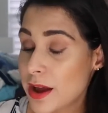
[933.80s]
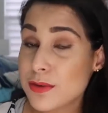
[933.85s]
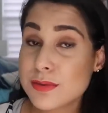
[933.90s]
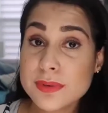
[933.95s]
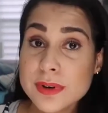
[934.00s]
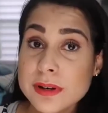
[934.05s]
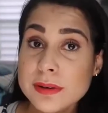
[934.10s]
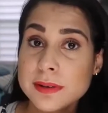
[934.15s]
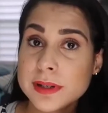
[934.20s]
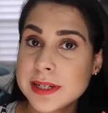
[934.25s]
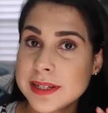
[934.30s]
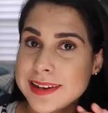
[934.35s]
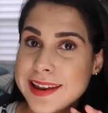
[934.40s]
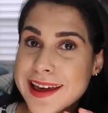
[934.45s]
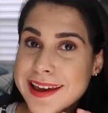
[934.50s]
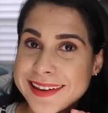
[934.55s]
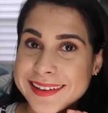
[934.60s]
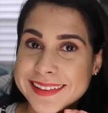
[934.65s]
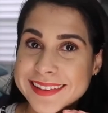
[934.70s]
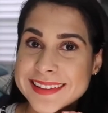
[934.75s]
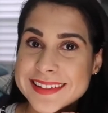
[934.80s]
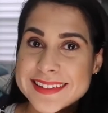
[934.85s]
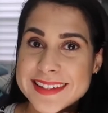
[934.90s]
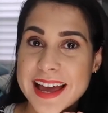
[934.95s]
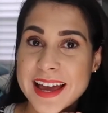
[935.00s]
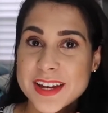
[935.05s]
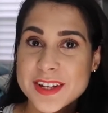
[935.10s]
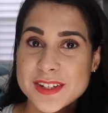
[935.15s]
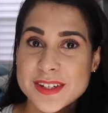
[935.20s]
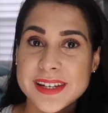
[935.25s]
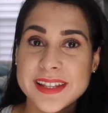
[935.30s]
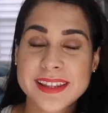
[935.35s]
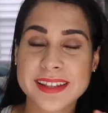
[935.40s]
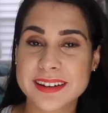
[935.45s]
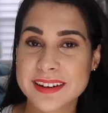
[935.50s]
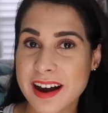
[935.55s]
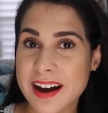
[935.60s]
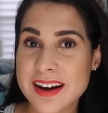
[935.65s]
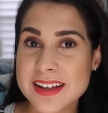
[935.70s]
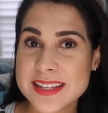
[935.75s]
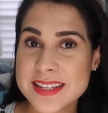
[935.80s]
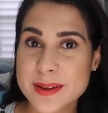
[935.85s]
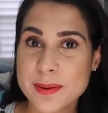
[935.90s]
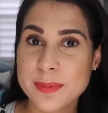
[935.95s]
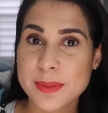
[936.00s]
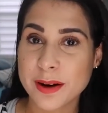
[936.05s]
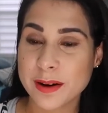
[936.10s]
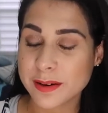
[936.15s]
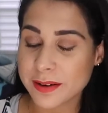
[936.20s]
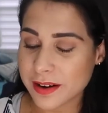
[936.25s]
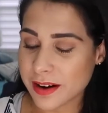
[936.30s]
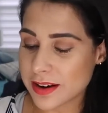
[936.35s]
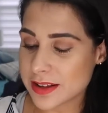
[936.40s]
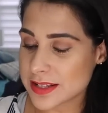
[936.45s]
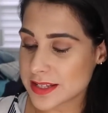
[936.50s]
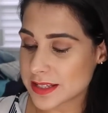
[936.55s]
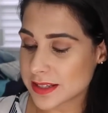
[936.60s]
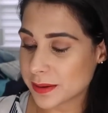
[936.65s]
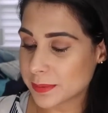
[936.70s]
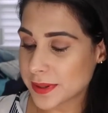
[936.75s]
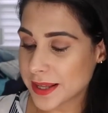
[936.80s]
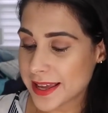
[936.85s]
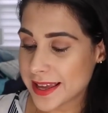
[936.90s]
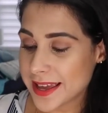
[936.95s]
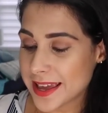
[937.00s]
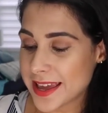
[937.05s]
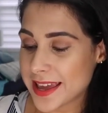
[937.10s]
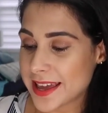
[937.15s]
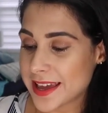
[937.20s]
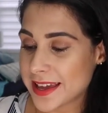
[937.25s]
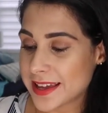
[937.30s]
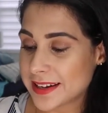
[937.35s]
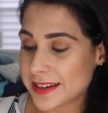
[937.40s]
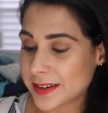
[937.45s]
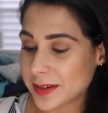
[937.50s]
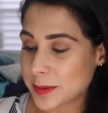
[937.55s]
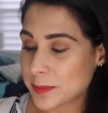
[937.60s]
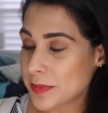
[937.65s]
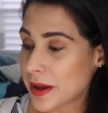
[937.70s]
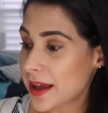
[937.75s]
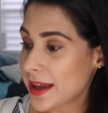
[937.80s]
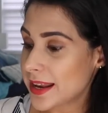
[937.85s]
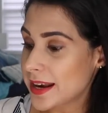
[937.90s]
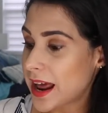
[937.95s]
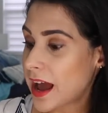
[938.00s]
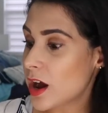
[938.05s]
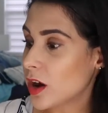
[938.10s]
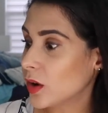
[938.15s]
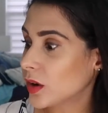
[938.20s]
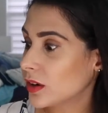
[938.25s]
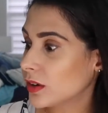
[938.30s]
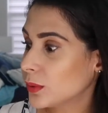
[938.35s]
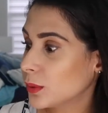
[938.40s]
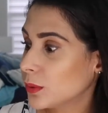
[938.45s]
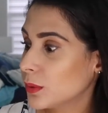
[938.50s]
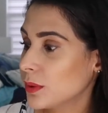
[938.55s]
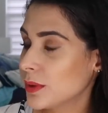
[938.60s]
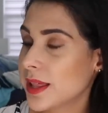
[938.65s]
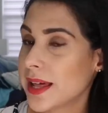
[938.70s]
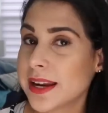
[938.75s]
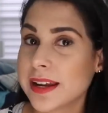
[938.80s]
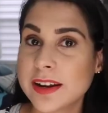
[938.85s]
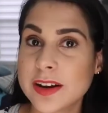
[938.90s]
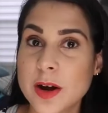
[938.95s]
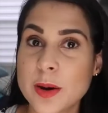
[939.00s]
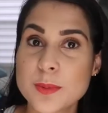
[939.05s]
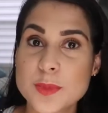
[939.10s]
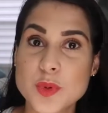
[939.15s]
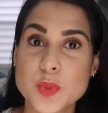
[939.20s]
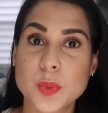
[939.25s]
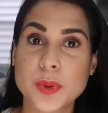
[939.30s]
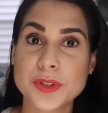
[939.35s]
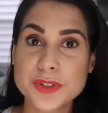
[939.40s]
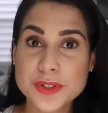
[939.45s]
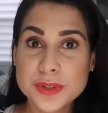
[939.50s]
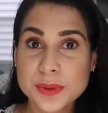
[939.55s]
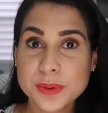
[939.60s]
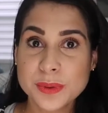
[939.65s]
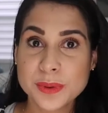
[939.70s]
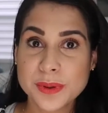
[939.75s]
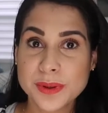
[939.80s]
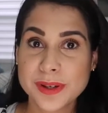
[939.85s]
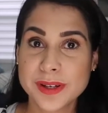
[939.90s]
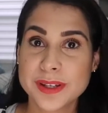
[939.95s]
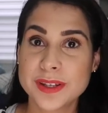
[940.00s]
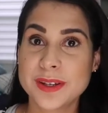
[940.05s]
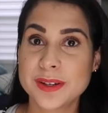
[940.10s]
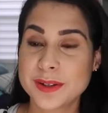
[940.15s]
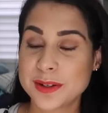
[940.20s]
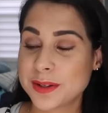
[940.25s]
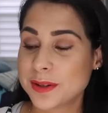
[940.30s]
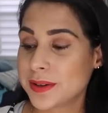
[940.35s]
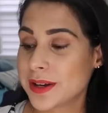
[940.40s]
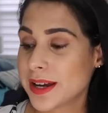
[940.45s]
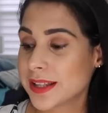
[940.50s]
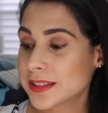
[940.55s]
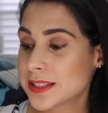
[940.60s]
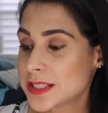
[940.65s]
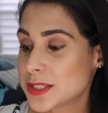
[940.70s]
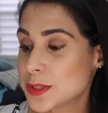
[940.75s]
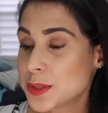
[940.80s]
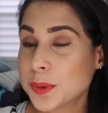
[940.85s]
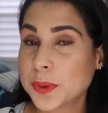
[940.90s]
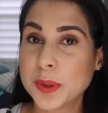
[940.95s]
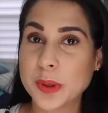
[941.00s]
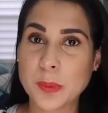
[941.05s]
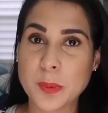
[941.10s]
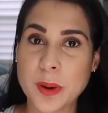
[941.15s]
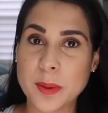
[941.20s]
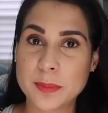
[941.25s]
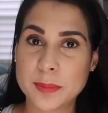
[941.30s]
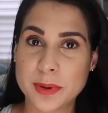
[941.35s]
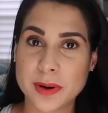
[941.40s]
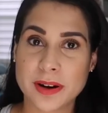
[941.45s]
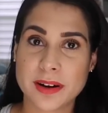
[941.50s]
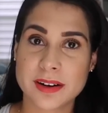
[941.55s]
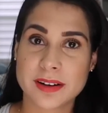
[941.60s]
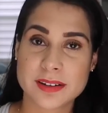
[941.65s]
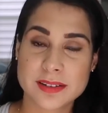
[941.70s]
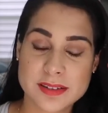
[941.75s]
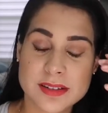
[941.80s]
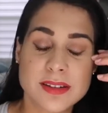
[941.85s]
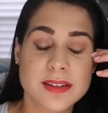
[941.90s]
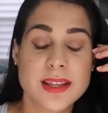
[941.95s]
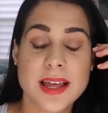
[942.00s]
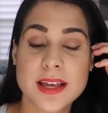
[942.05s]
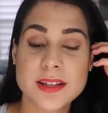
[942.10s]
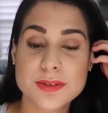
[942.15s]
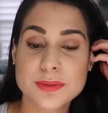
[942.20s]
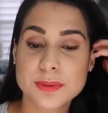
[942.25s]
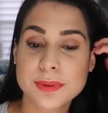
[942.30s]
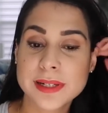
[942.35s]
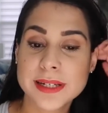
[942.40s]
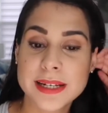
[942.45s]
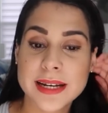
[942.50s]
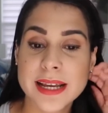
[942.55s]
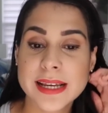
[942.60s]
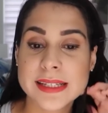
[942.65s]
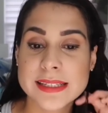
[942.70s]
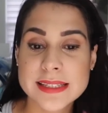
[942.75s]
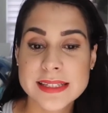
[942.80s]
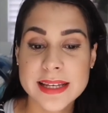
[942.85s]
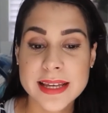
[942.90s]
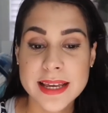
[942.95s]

really like this, actually, the concept, the whole concept, and how cool that it comes with two. You know, you get 2-in-1 products, so that's really nice.